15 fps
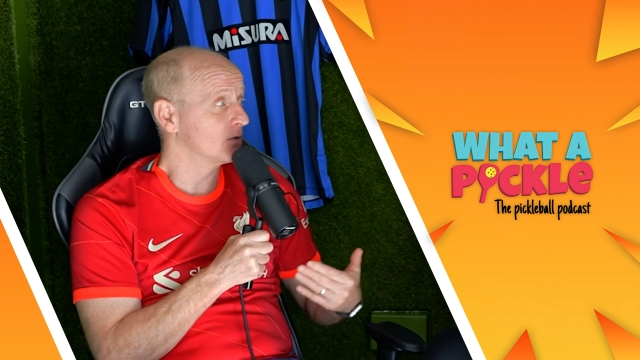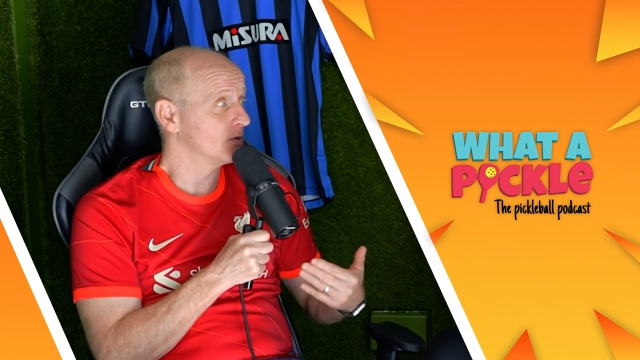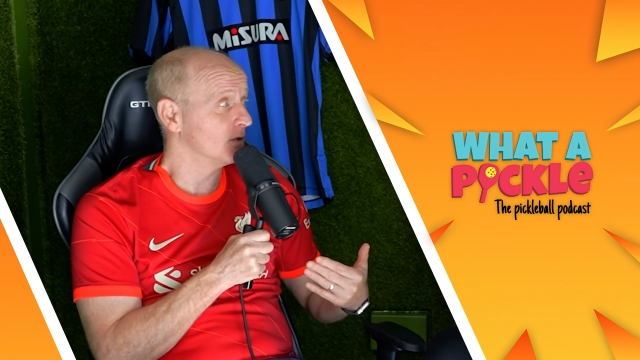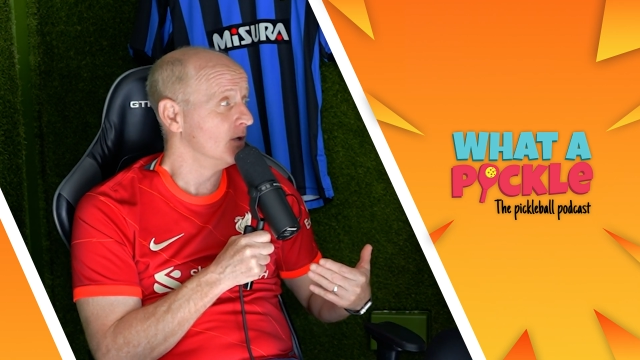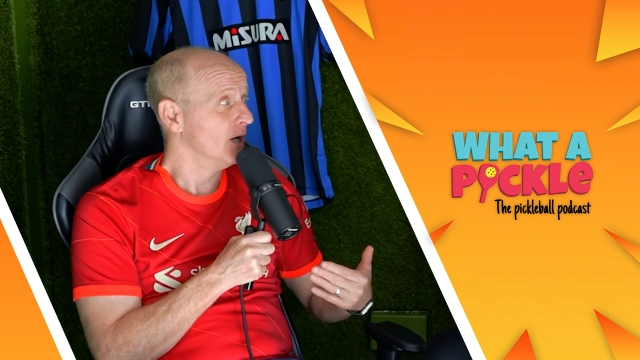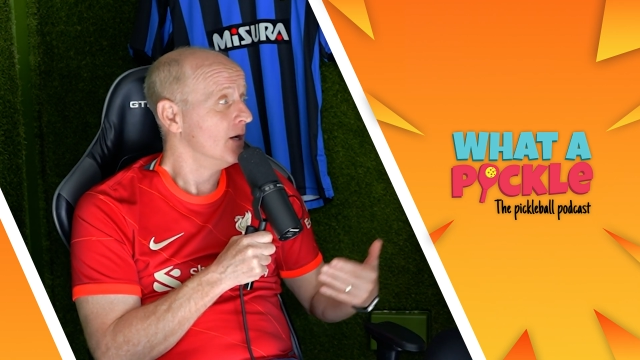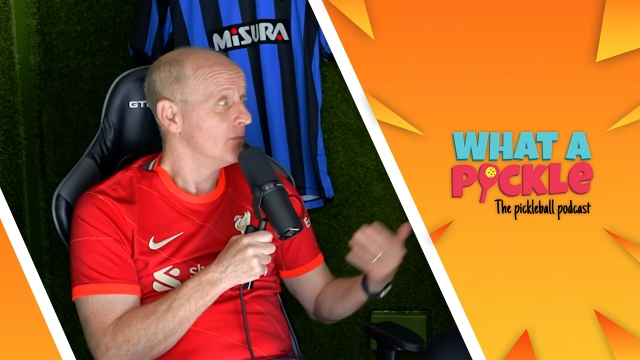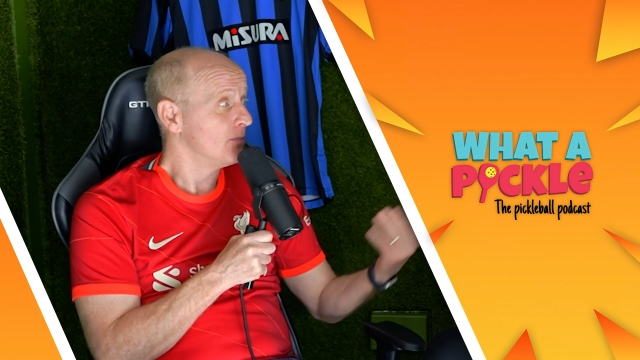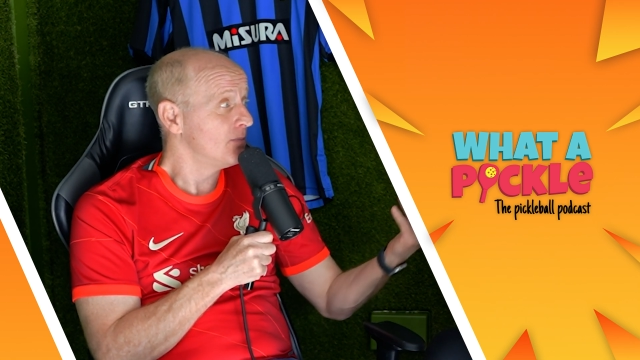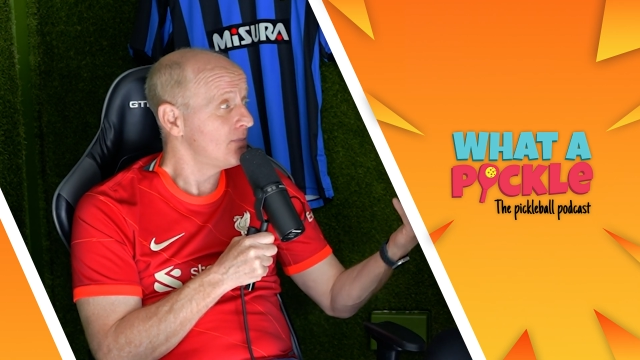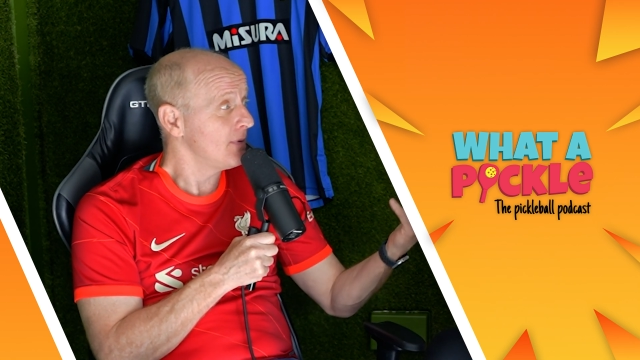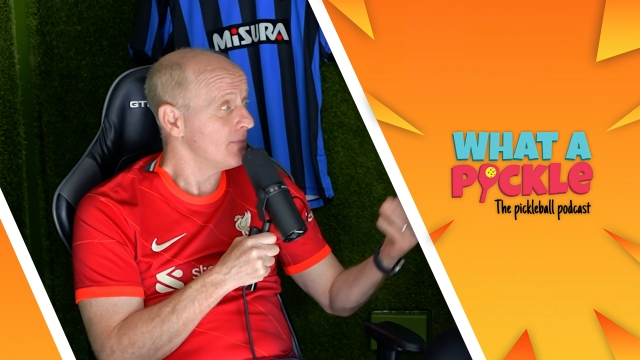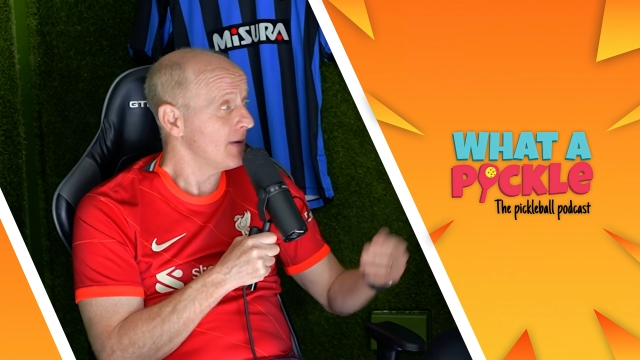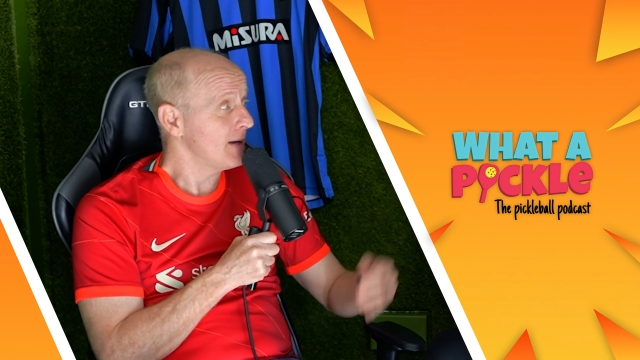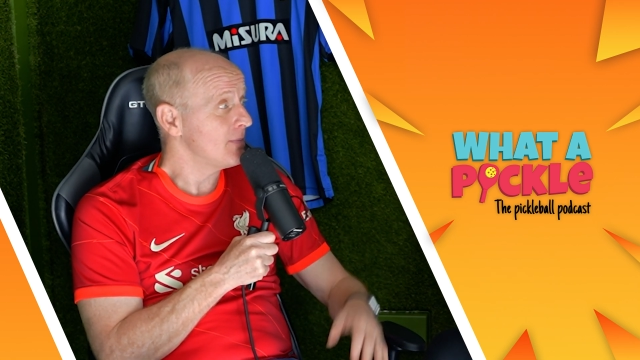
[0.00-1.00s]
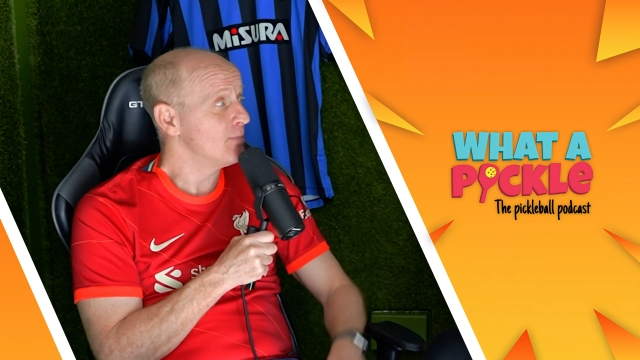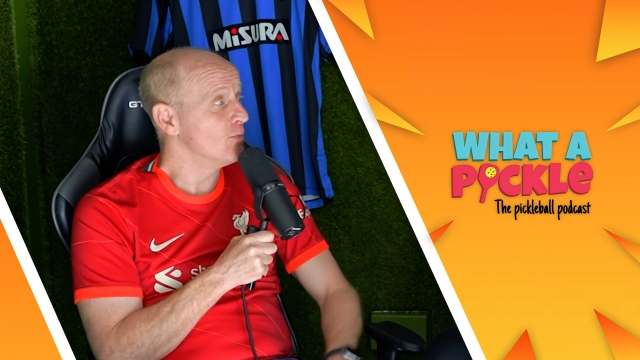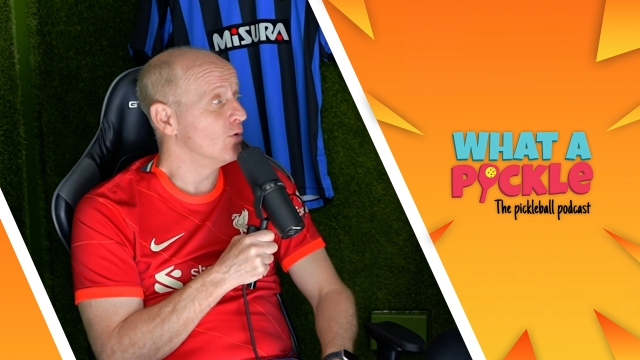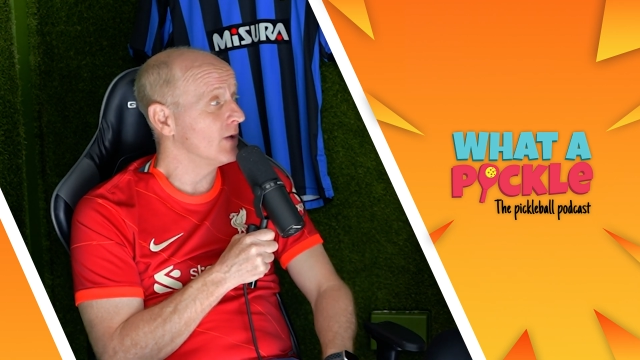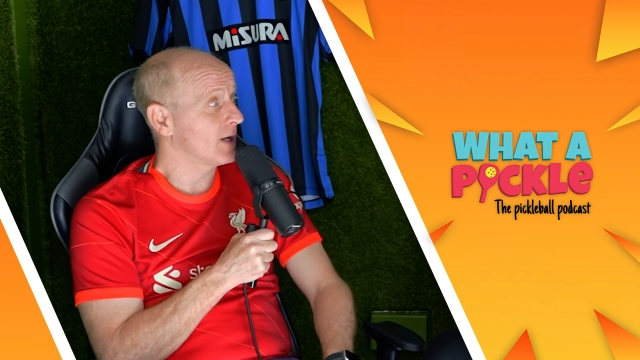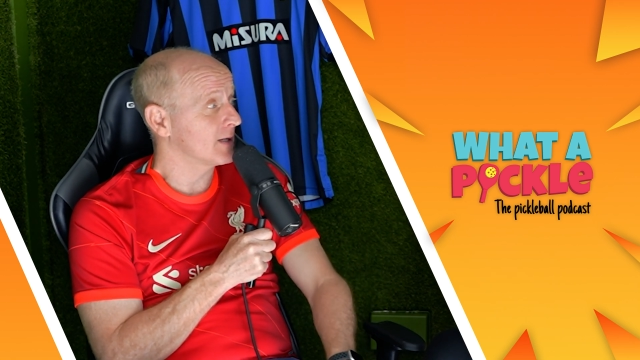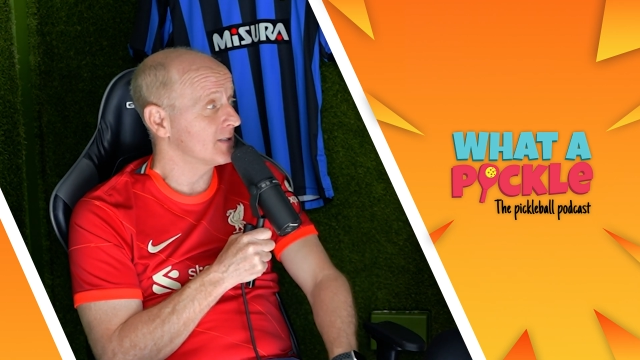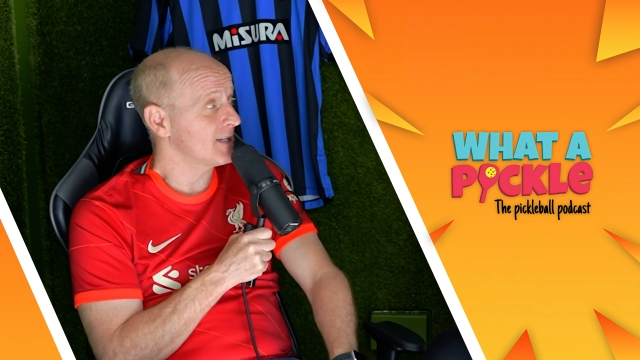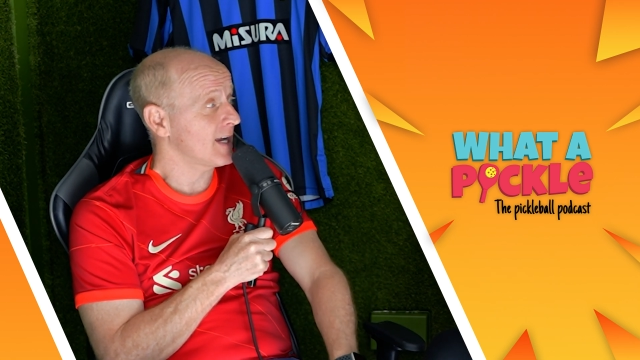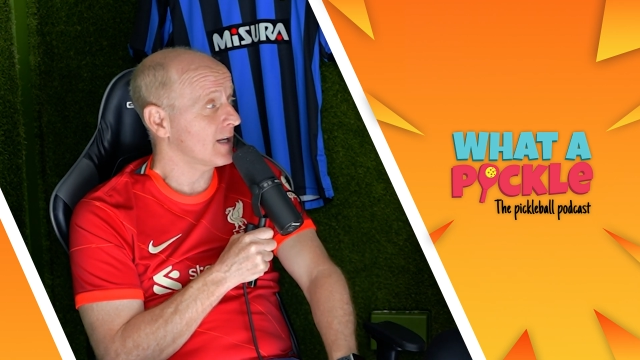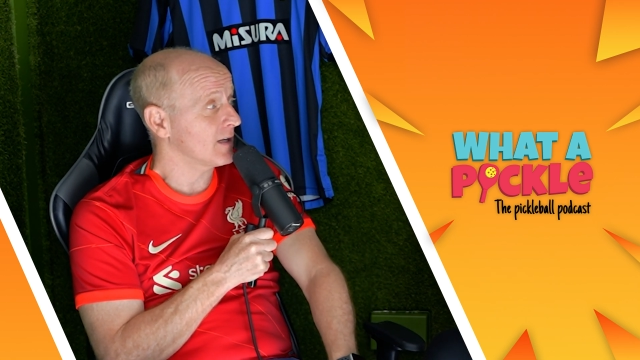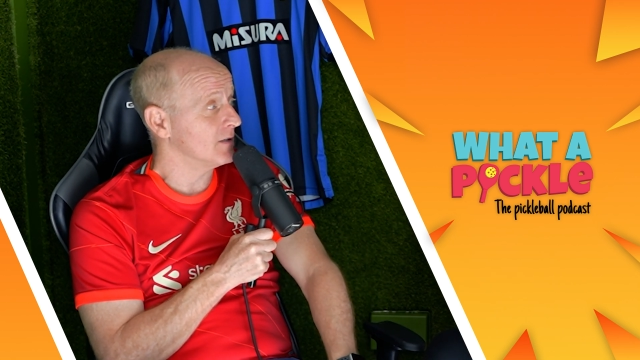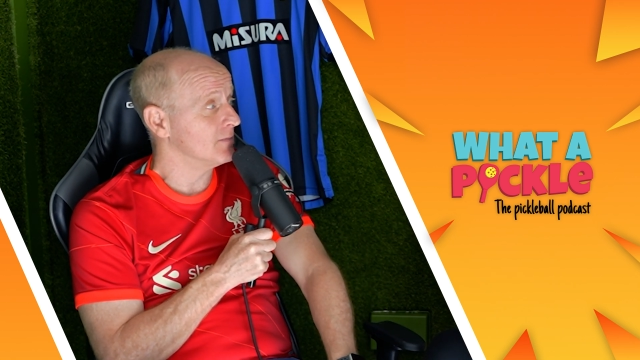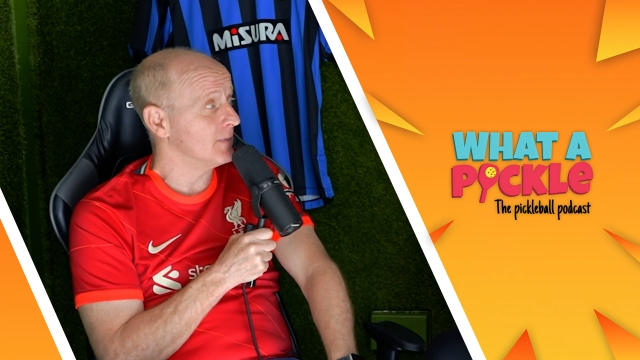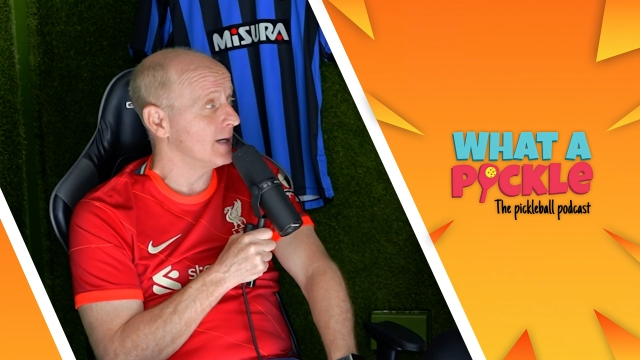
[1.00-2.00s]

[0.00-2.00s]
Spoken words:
to, but maybe more like a Declan,